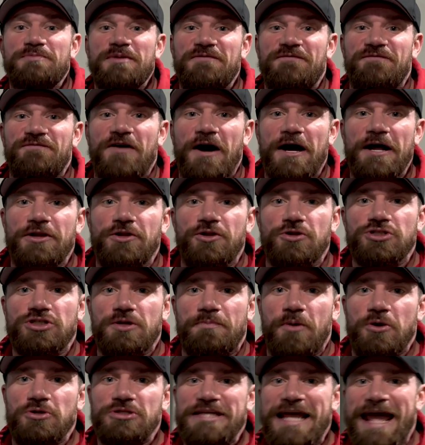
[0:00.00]
to be fun. They're
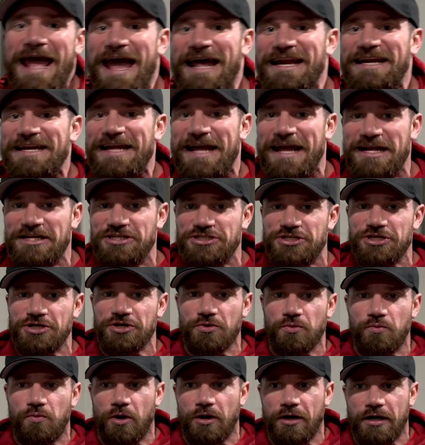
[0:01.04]
supposed to add an edge to
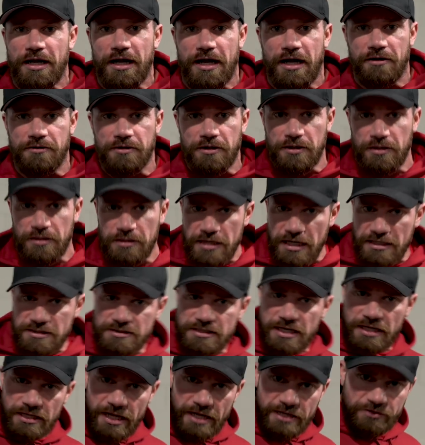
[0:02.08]
your workout.
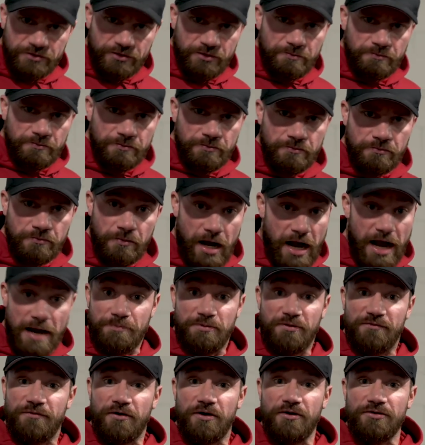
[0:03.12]
Yes, I like them. I
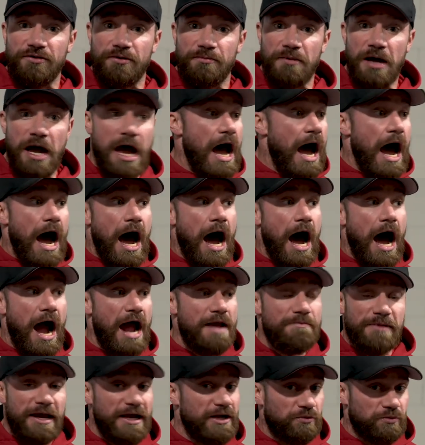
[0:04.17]
prefer them.
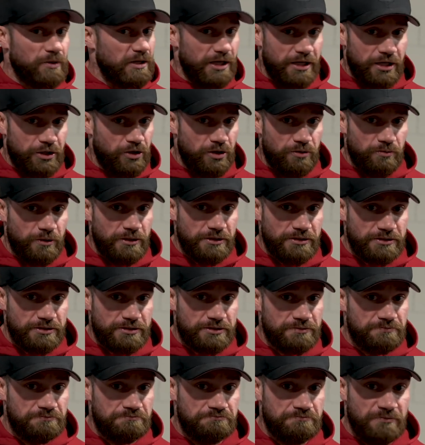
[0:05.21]
I make really good
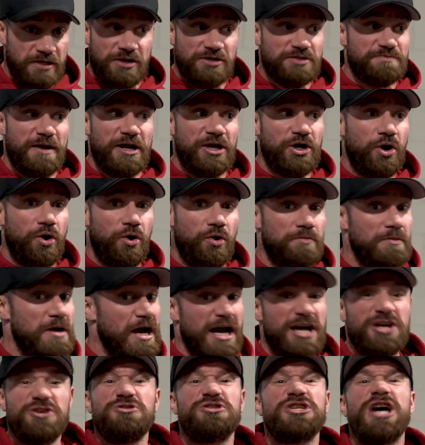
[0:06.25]
ones. That was my goal.
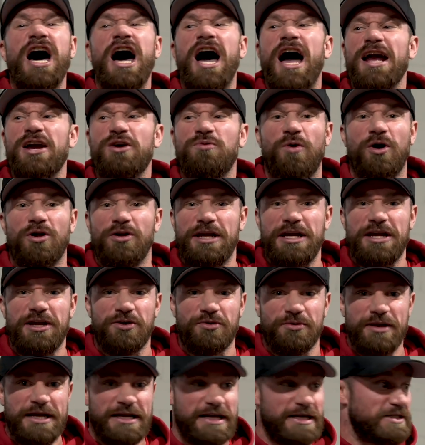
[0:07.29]
Use high quality
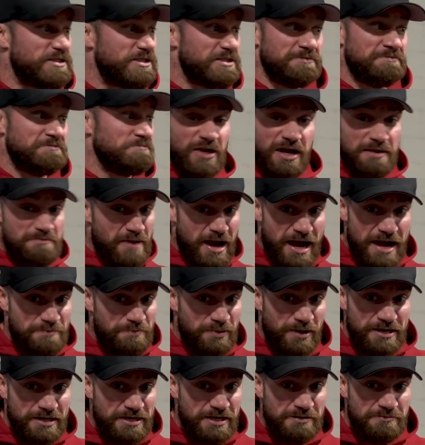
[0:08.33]
ingredients. In my
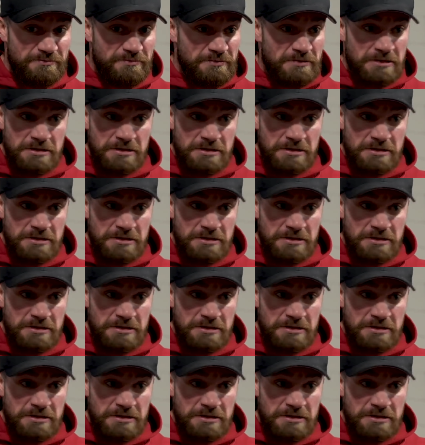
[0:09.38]
opinion,